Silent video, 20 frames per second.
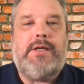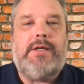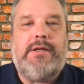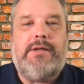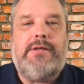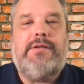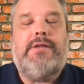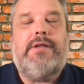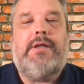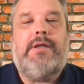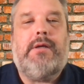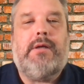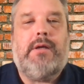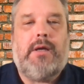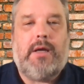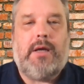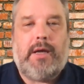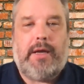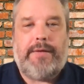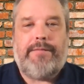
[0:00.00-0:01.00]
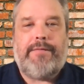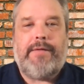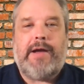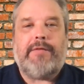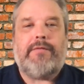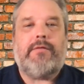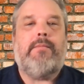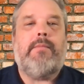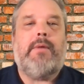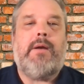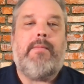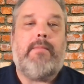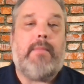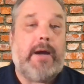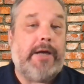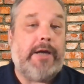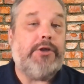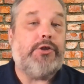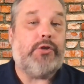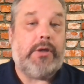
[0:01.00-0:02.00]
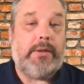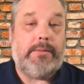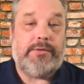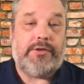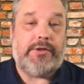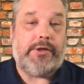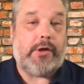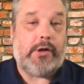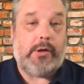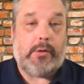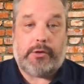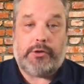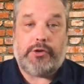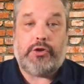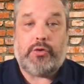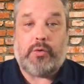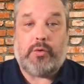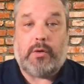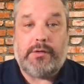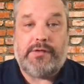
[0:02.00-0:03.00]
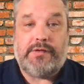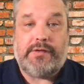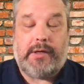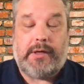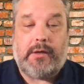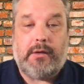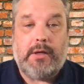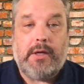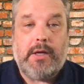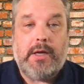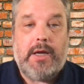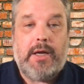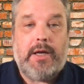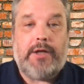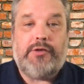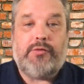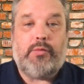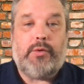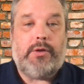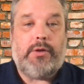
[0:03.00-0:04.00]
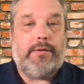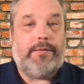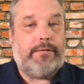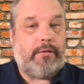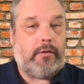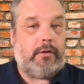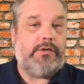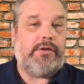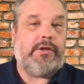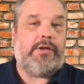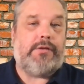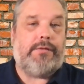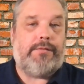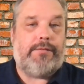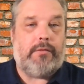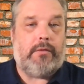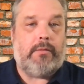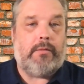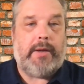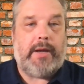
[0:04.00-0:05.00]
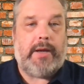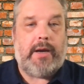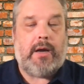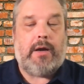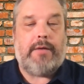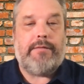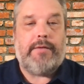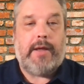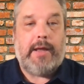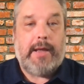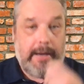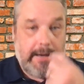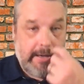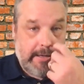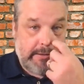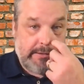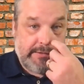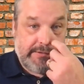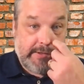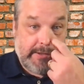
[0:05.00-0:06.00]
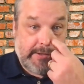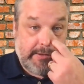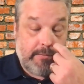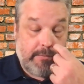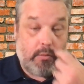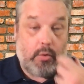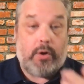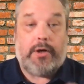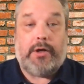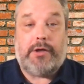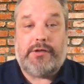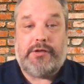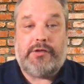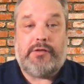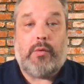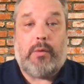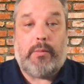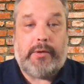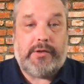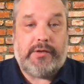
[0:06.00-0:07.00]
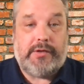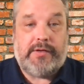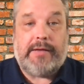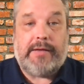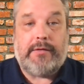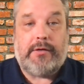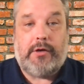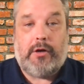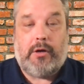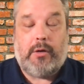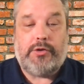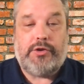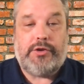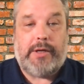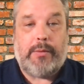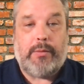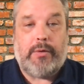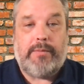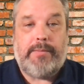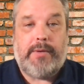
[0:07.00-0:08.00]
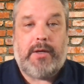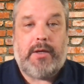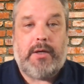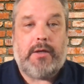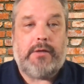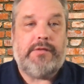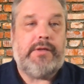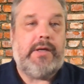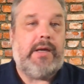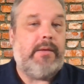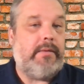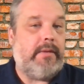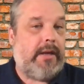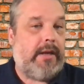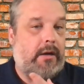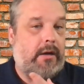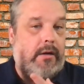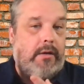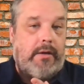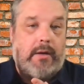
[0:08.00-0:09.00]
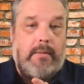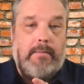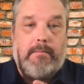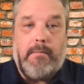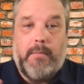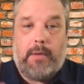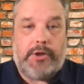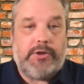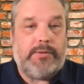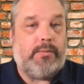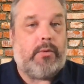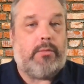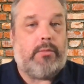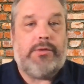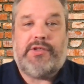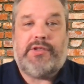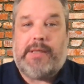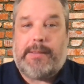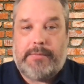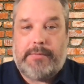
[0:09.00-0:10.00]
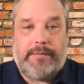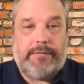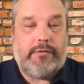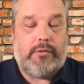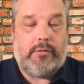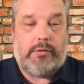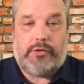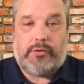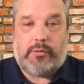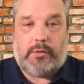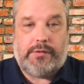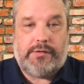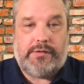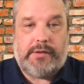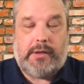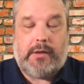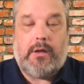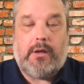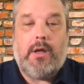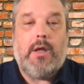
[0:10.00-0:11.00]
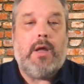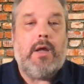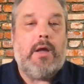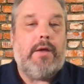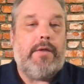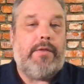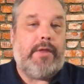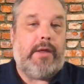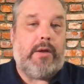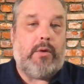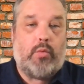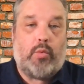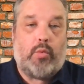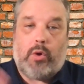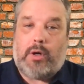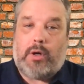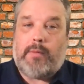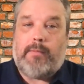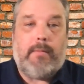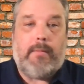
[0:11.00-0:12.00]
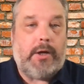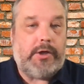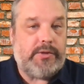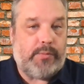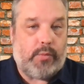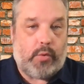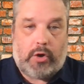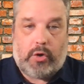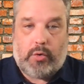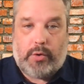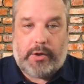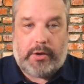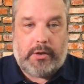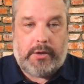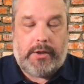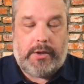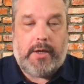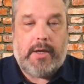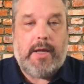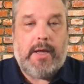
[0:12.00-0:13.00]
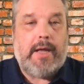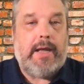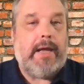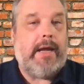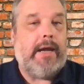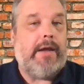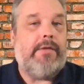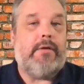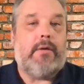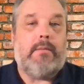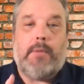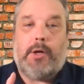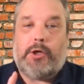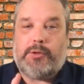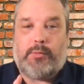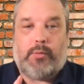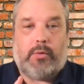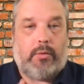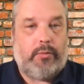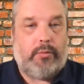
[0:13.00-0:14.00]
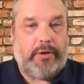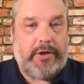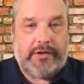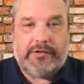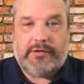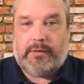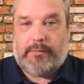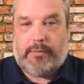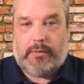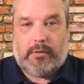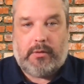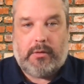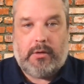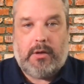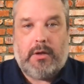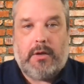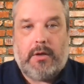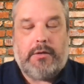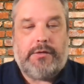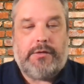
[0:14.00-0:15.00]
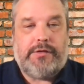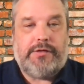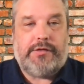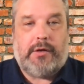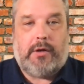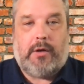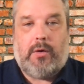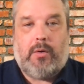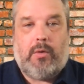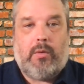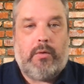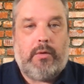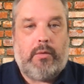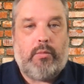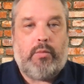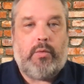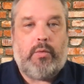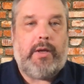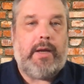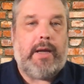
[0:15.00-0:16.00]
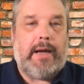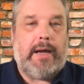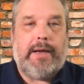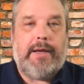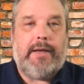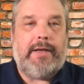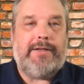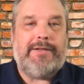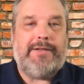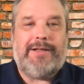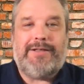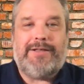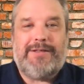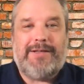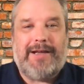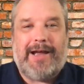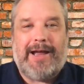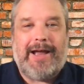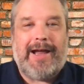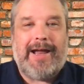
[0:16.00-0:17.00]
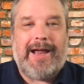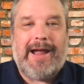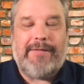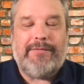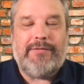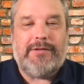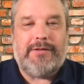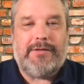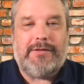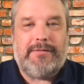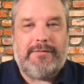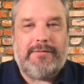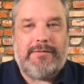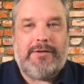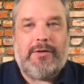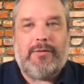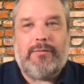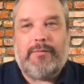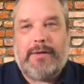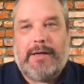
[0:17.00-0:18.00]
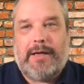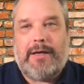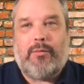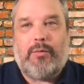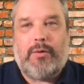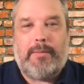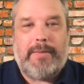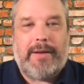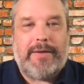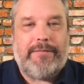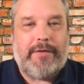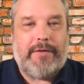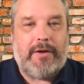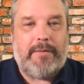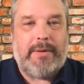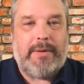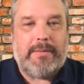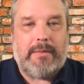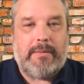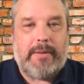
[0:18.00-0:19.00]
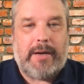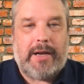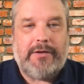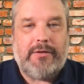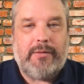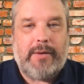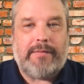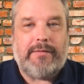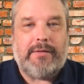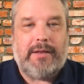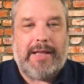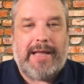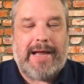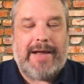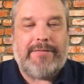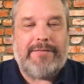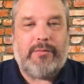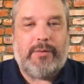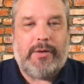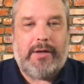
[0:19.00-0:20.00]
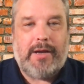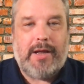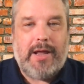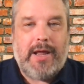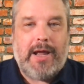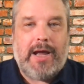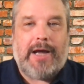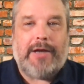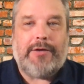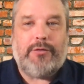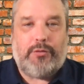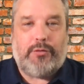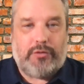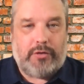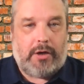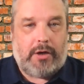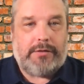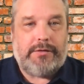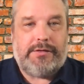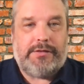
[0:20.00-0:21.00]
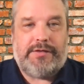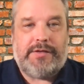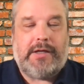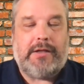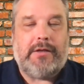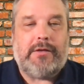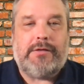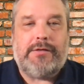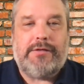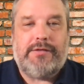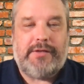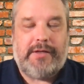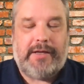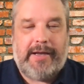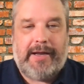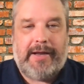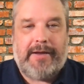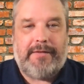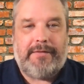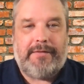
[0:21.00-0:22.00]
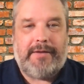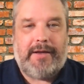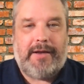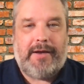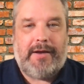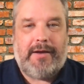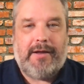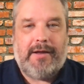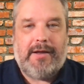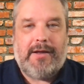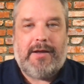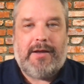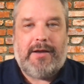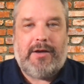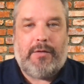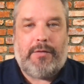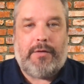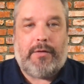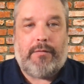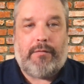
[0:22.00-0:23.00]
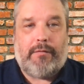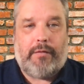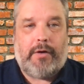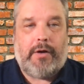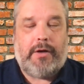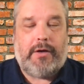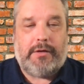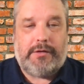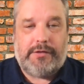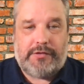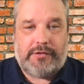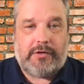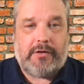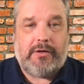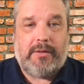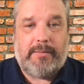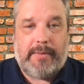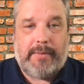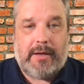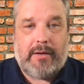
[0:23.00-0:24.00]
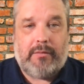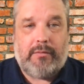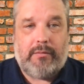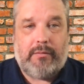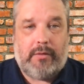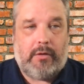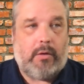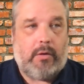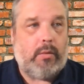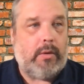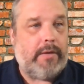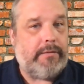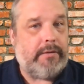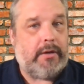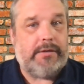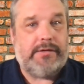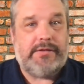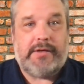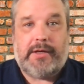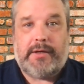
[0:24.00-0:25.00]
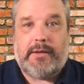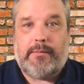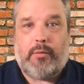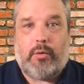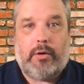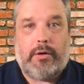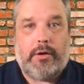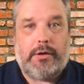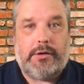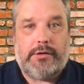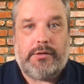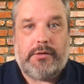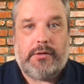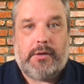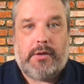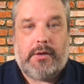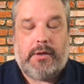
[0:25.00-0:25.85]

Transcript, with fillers: easy in fact, for me, my dream scenario on a short sale is when the first gets a full payoff and the second mortgage is the one we just have to negotiate with because they they're they're much more receptive to a short sale. They work much more quickly and they're much more reasonable. So what I it's, it's I have to you know I don't want to make fun of people, but I do have to laugh when I do talk to sellers and they you know they're very concerned about oh well, I've got a second mortgage,